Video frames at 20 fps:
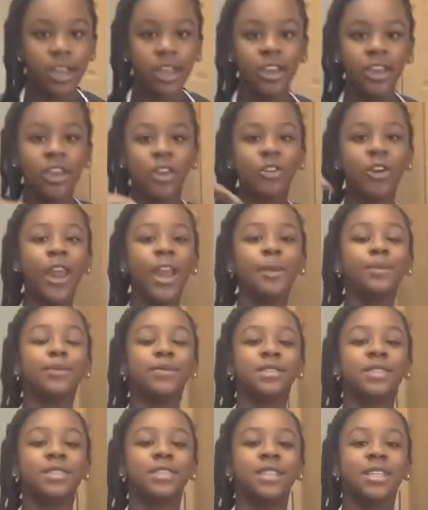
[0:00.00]

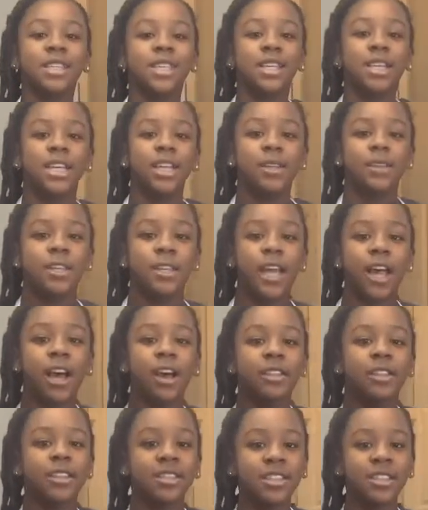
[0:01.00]
crepes! Now
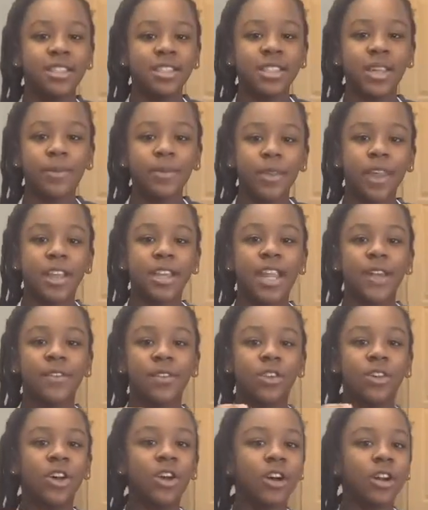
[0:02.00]
this is something I never
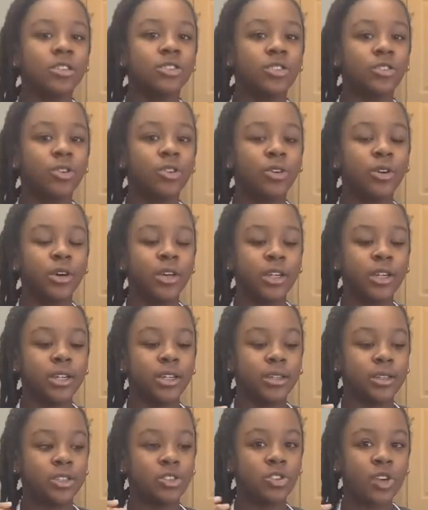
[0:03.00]
cooked or
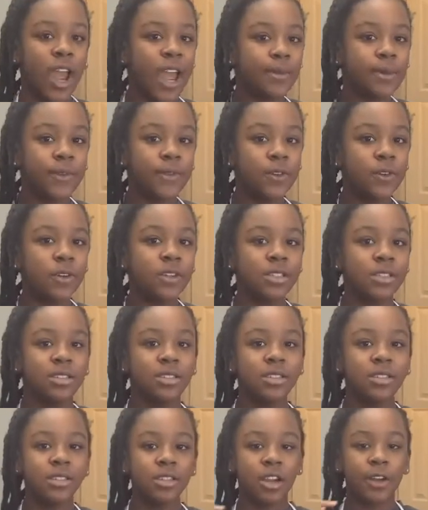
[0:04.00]
tried before, so this
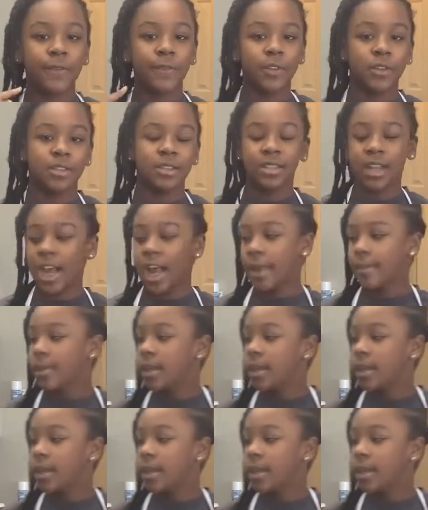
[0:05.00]
is our first time.